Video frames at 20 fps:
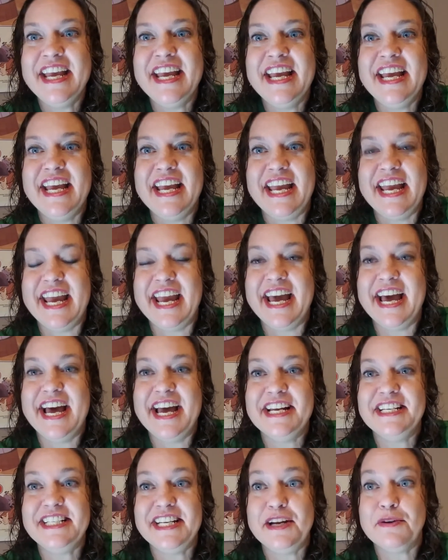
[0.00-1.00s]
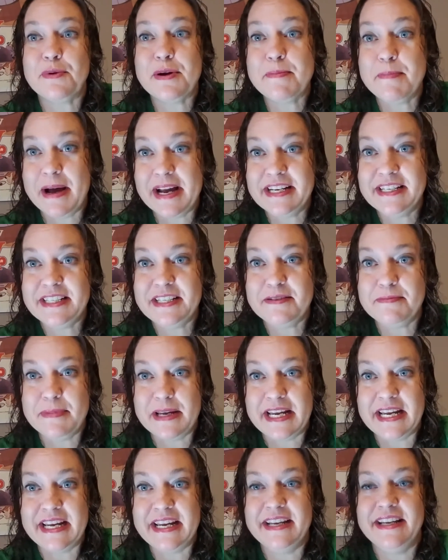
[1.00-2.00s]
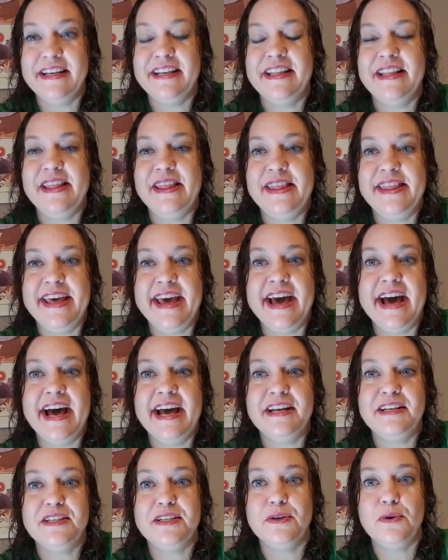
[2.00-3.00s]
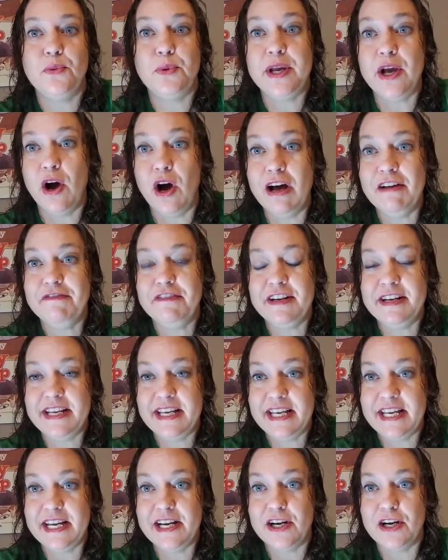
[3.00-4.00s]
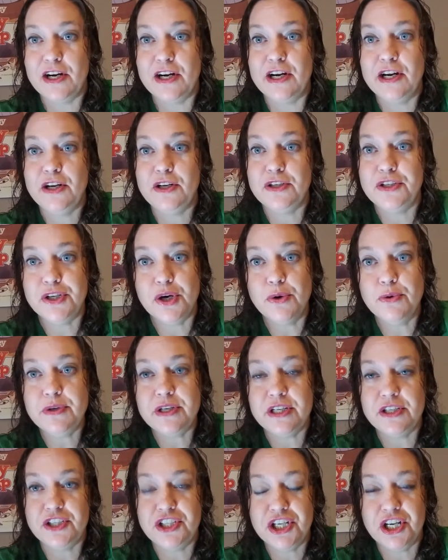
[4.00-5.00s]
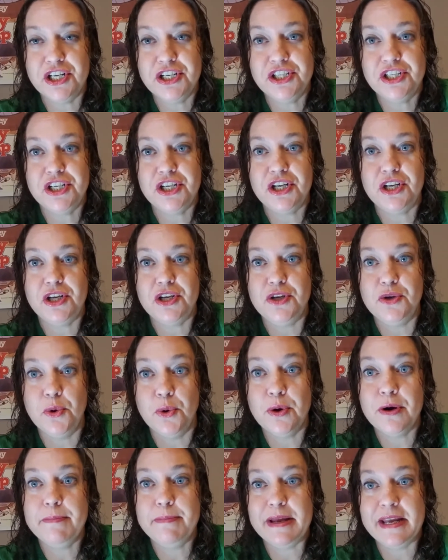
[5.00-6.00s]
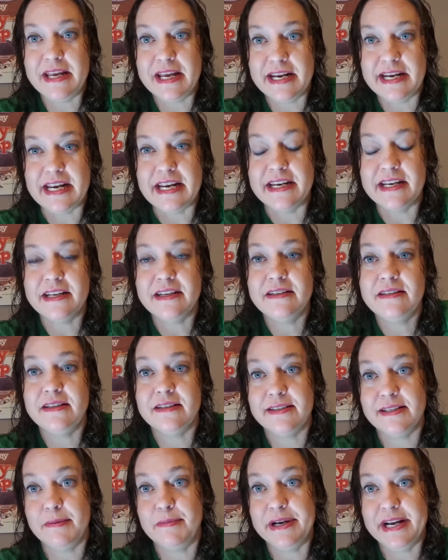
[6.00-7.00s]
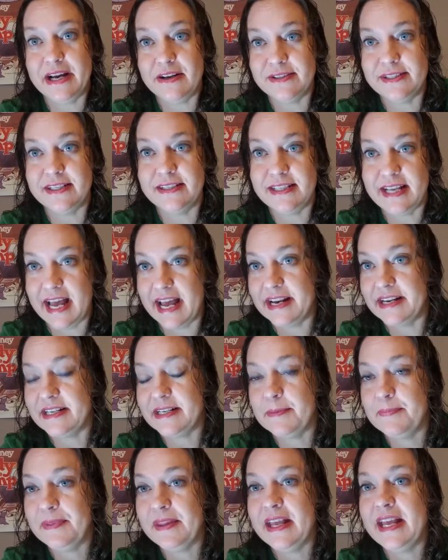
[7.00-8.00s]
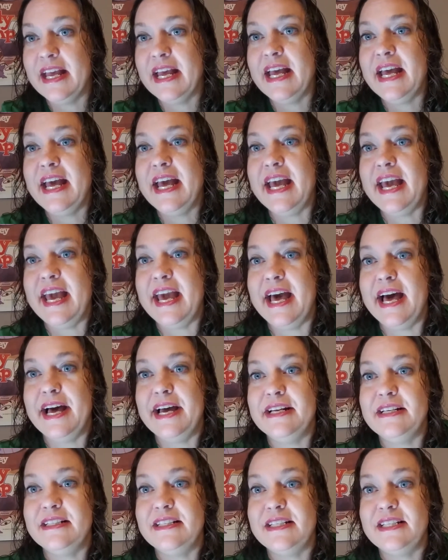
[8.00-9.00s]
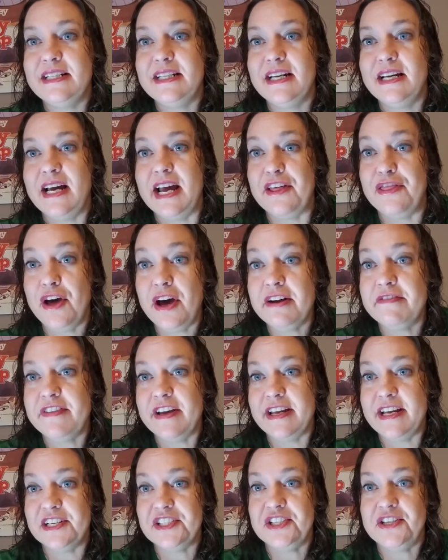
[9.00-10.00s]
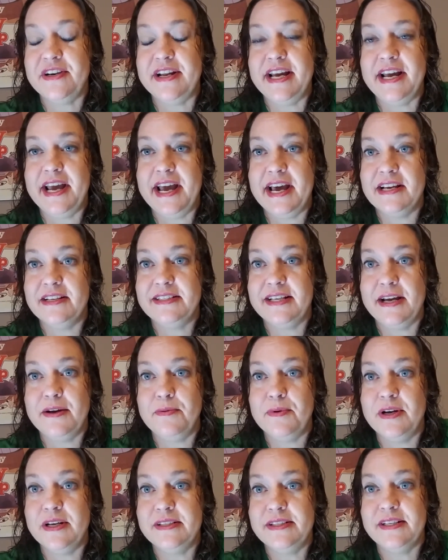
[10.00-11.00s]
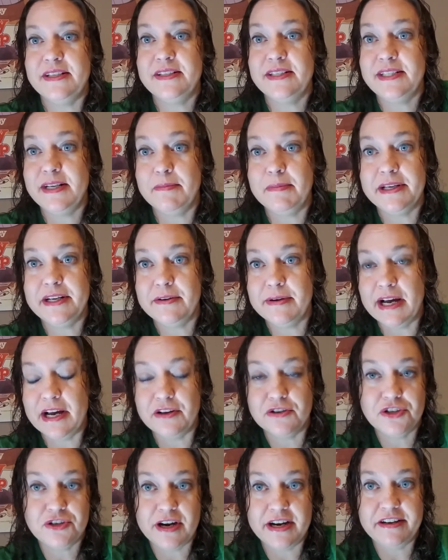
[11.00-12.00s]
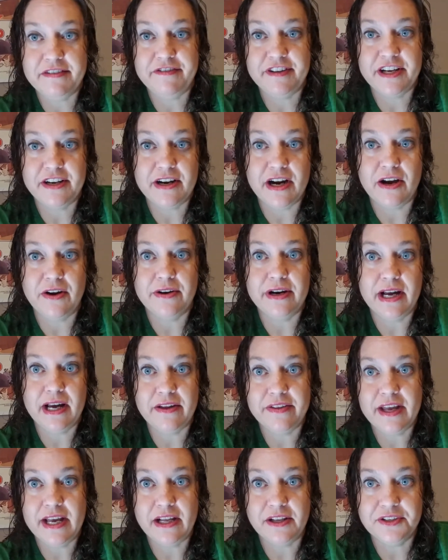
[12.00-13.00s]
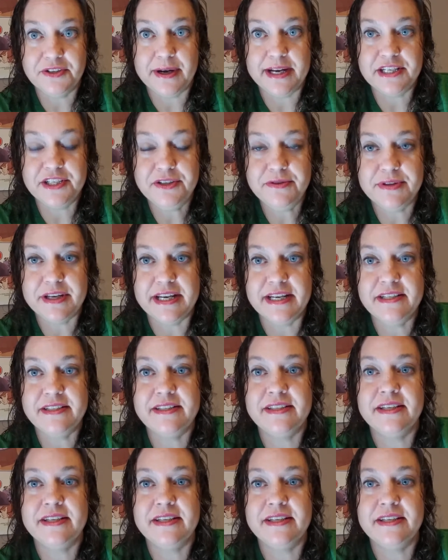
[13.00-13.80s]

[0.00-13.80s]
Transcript: And it reminded me that we often hear, don't judge your beginning to someone else's end. And I thought of that yesterday as I was stumbling around trying to figure out, how the hell do I do this?